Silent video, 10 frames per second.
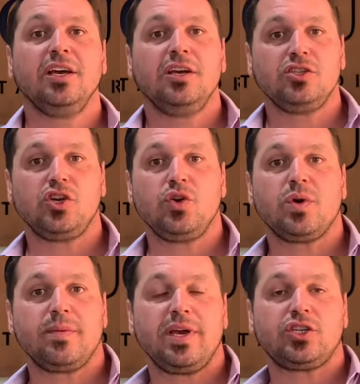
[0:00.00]
So you want
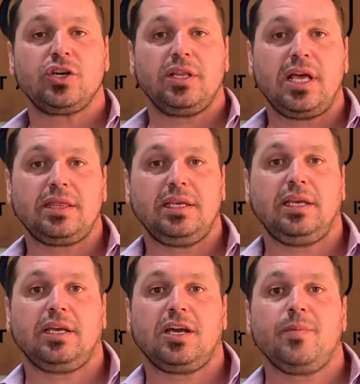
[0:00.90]
to make sure that the
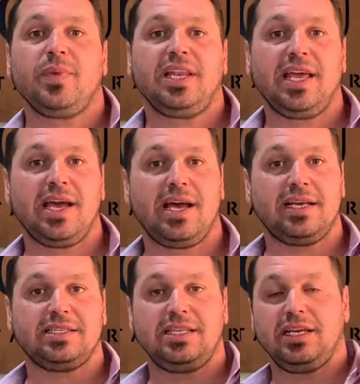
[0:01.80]
company
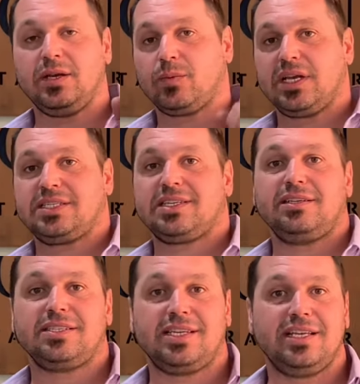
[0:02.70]
has the right skill
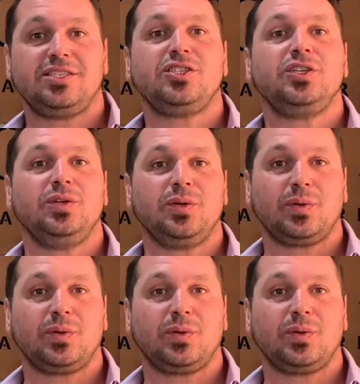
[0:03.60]
sets to